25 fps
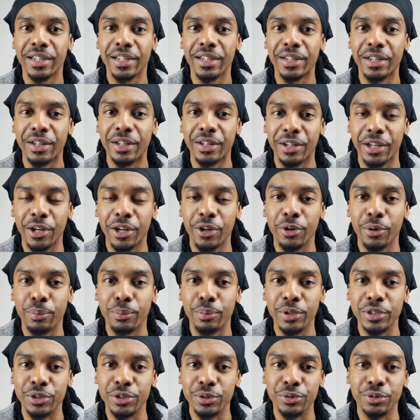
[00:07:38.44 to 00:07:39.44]
They're going to
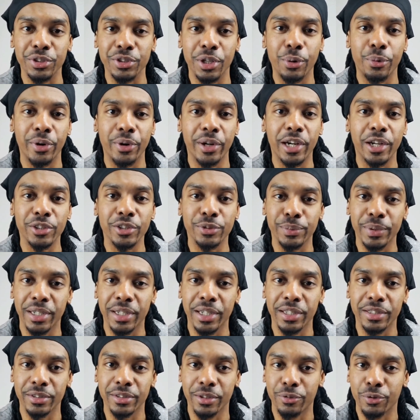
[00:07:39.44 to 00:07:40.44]
put you somewhere else,
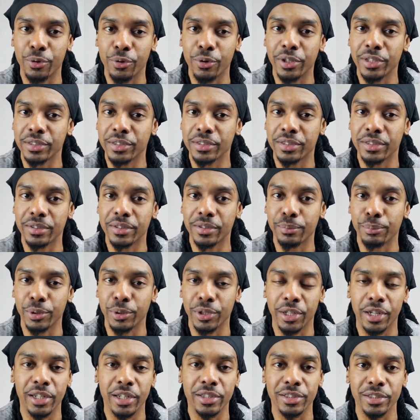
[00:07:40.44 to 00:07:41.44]
because, of course,
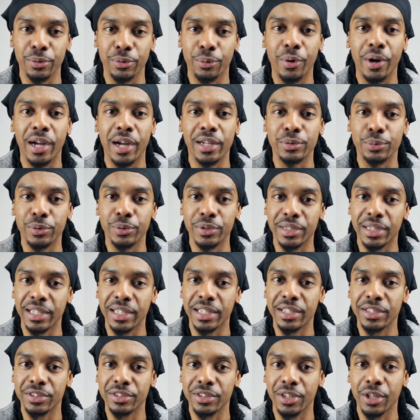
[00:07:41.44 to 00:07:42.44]
production-wise, when
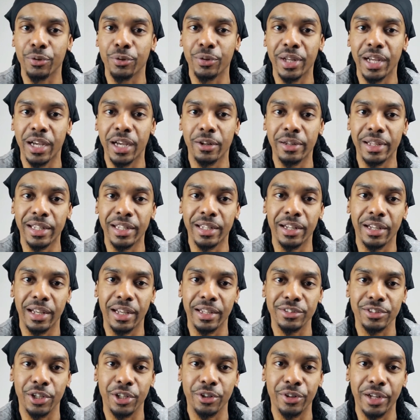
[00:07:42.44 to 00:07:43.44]
things slow down in a
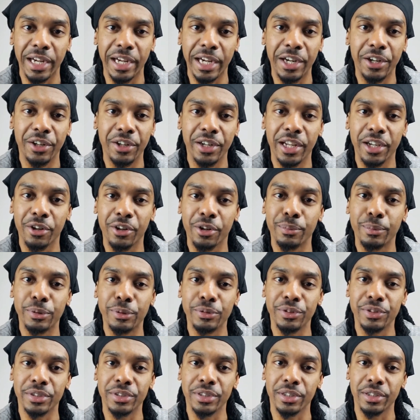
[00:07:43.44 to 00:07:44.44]
certain area, they're going to move
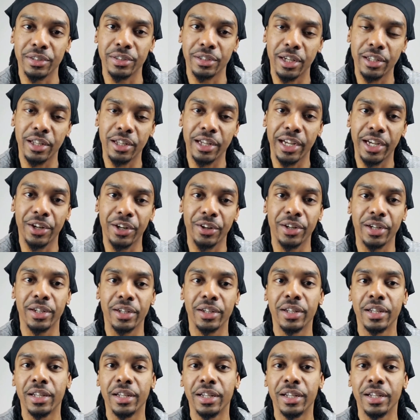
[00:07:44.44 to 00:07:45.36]
you to another area